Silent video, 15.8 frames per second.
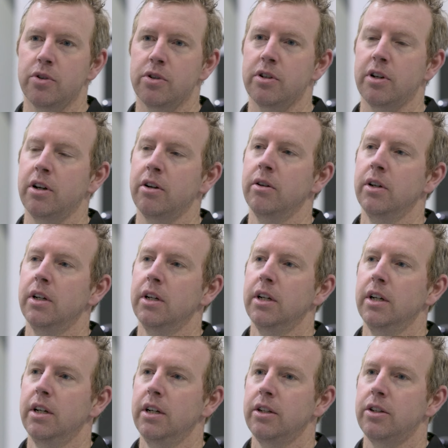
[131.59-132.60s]
So
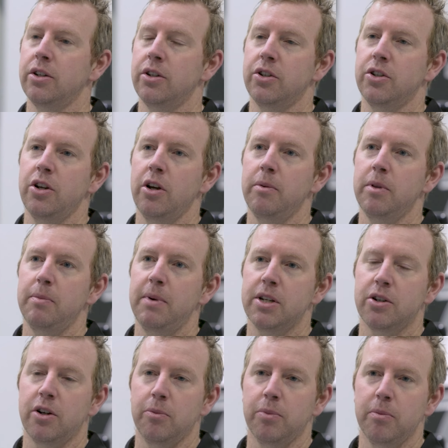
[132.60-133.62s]
to determine the
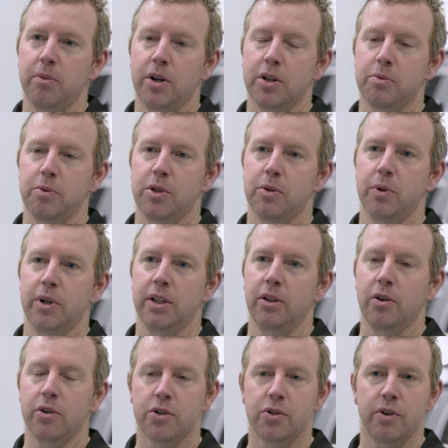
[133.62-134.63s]
best compromise between
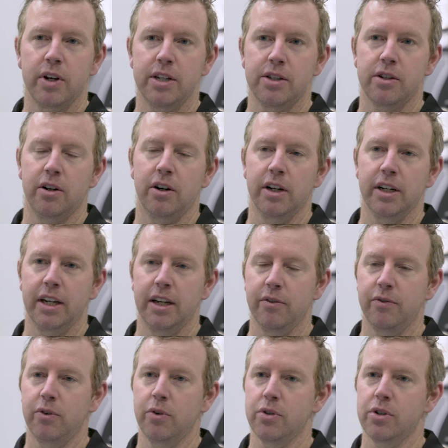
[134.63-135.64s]
long straights and high
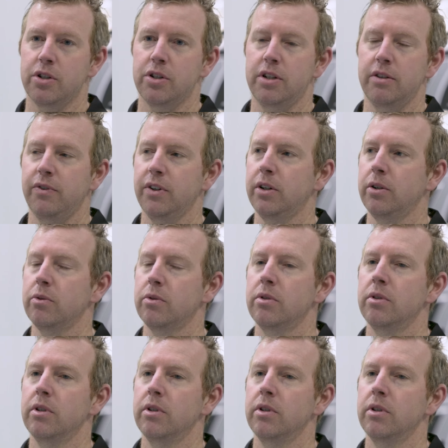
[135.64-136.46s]
downforce is difficult.